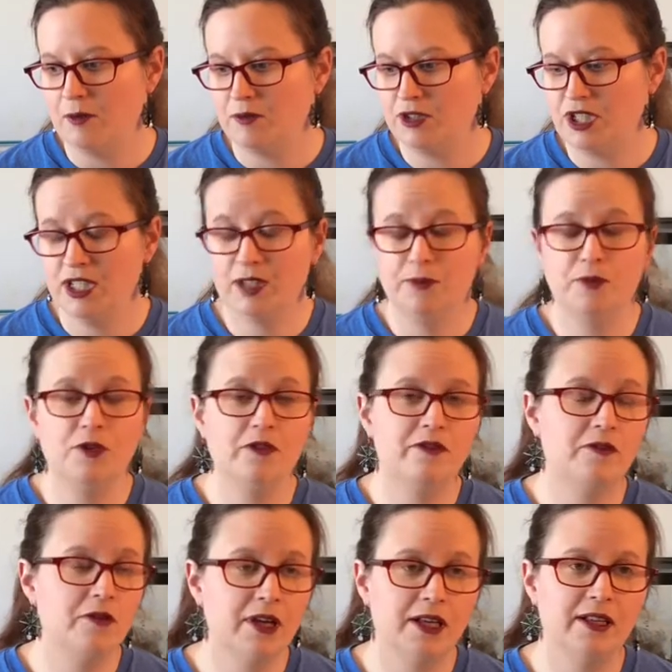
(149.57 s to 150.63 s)
She can
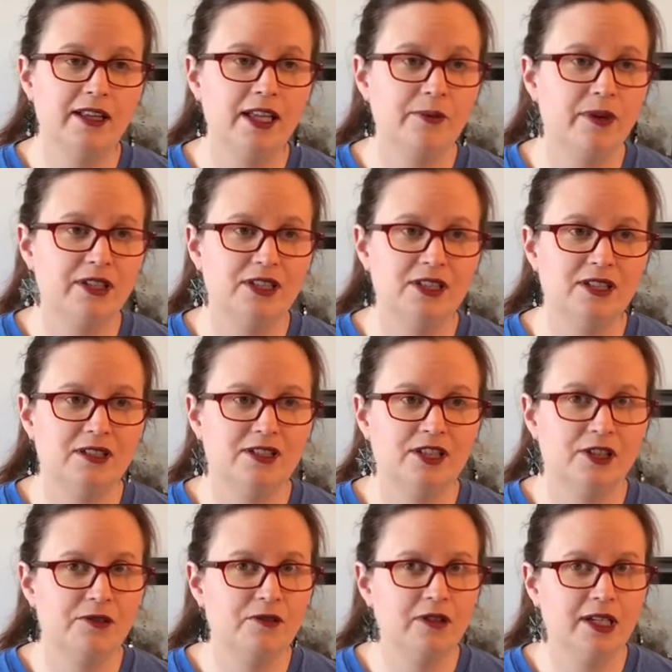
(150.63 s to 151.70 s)
move quickly, but she
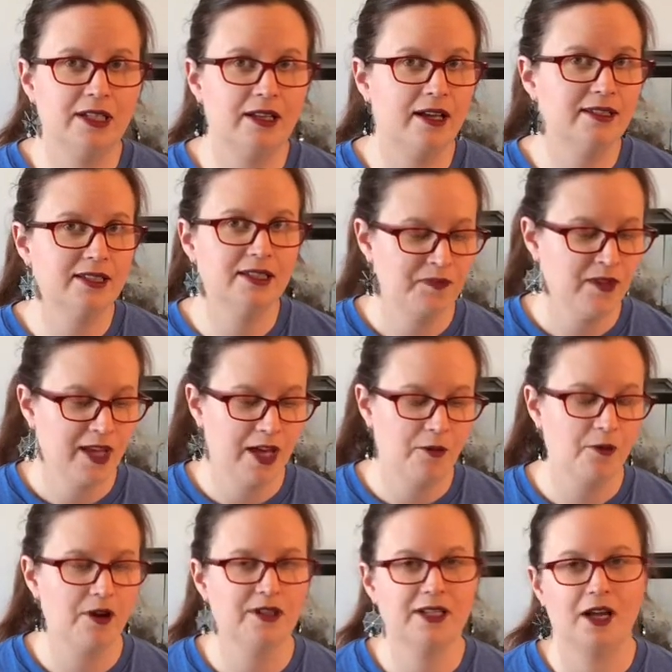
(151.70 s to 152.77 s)
generally doesn't. It
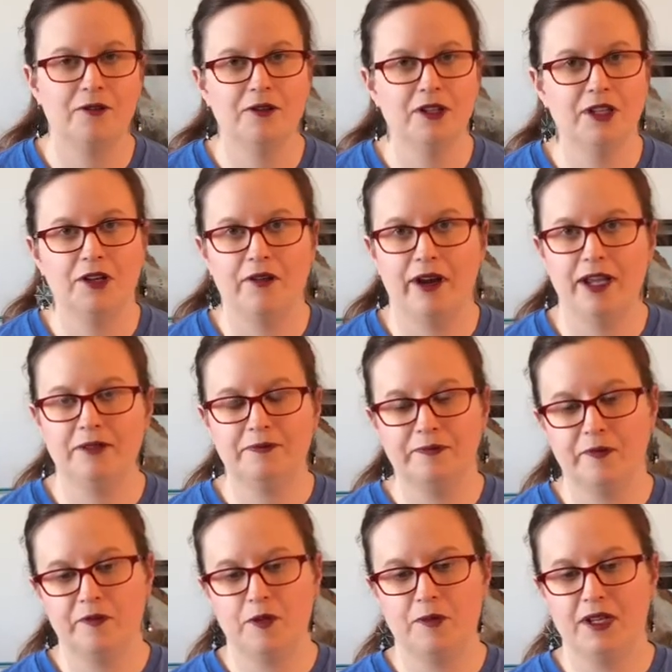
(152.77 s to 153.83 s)
worked out really great
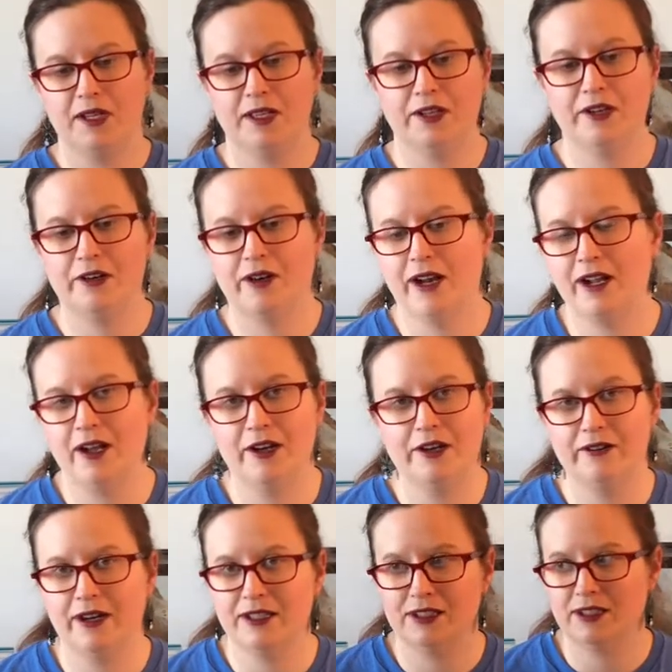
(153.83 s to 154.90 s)
for me to get her. I got
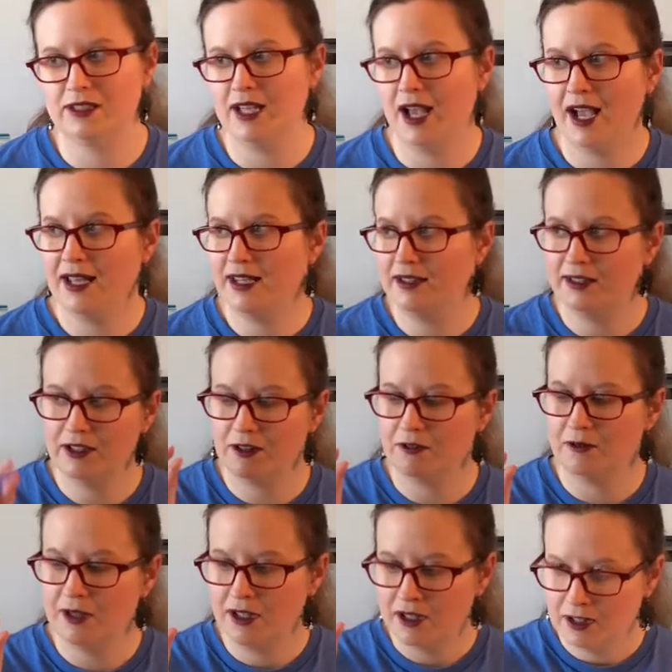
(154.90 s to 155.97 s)
her as a tiny
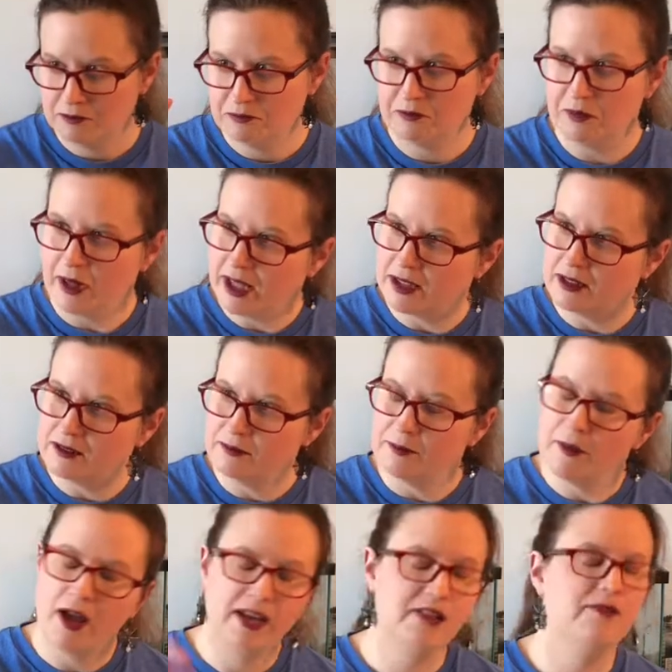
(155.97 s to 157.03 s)
little, like
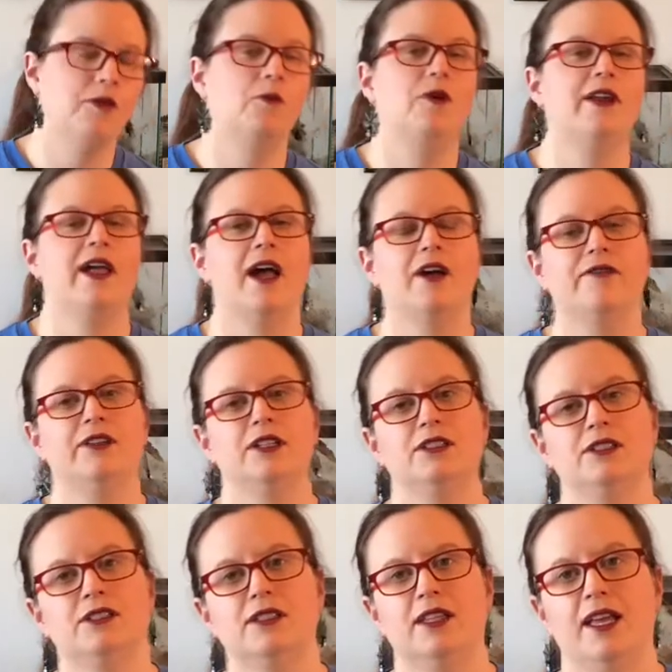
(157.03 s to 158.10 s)
not even 1/2
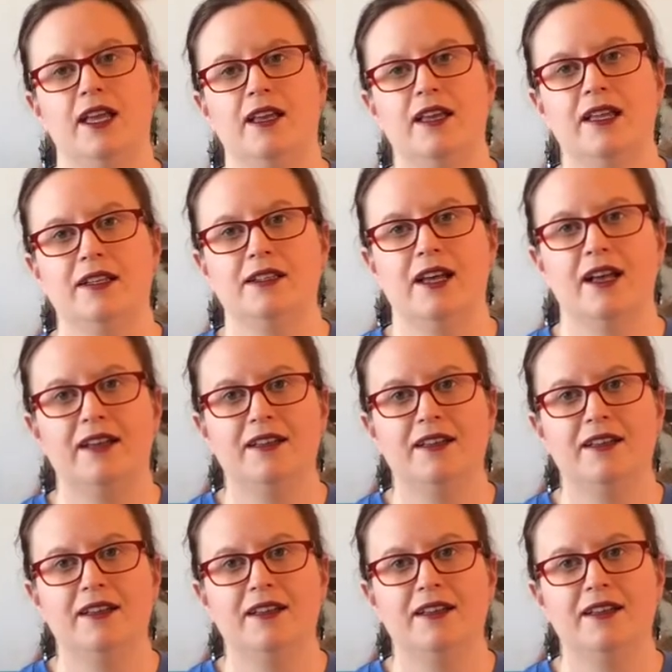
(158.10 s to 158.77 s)
inch sling, and